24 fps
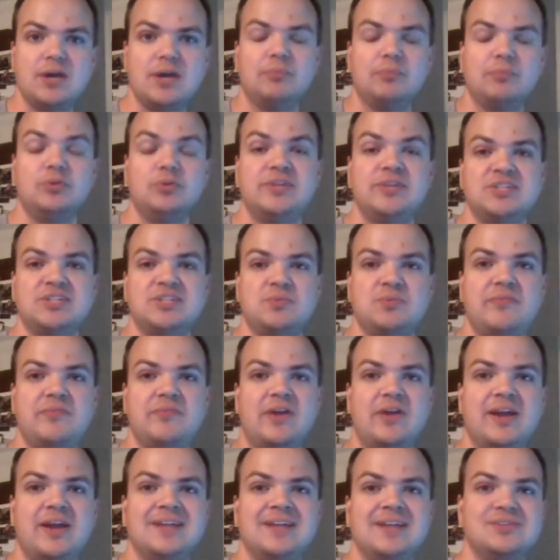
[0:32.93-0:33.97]
Blue tends to be
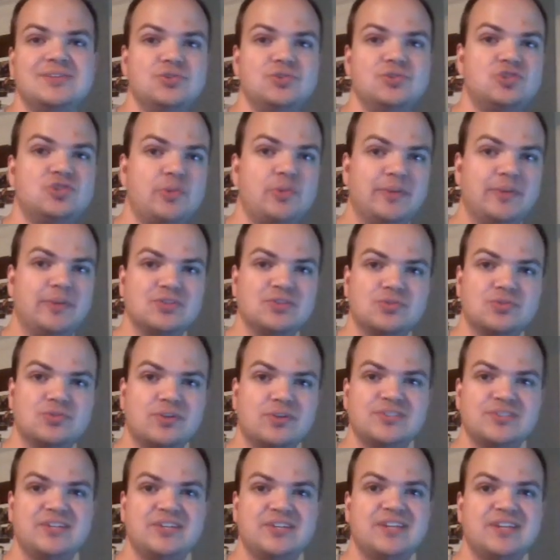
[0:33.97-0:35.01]
very into stripping
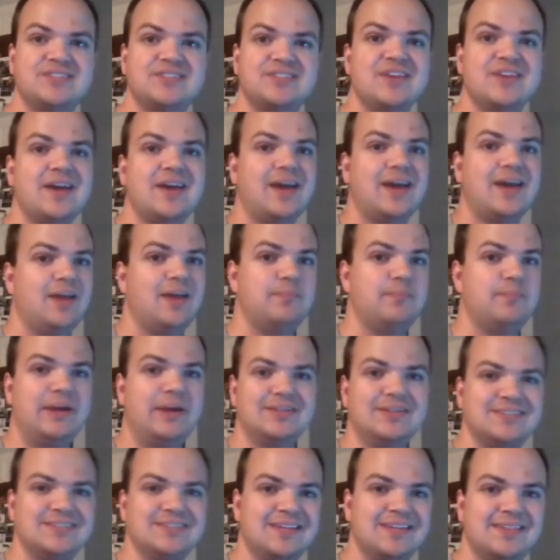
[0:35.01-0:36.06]
sources and
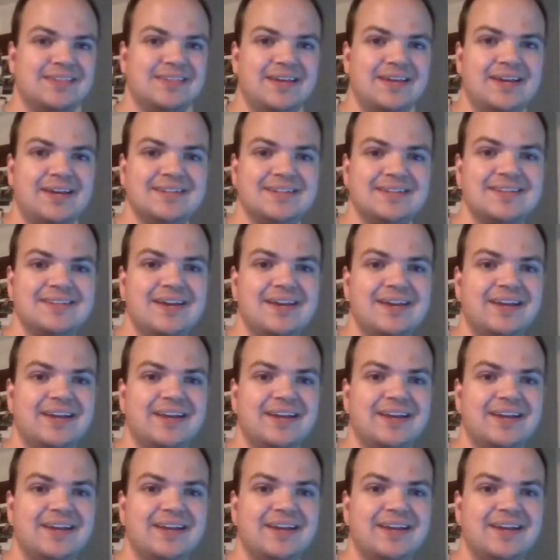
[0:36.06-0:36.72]
bouncing things.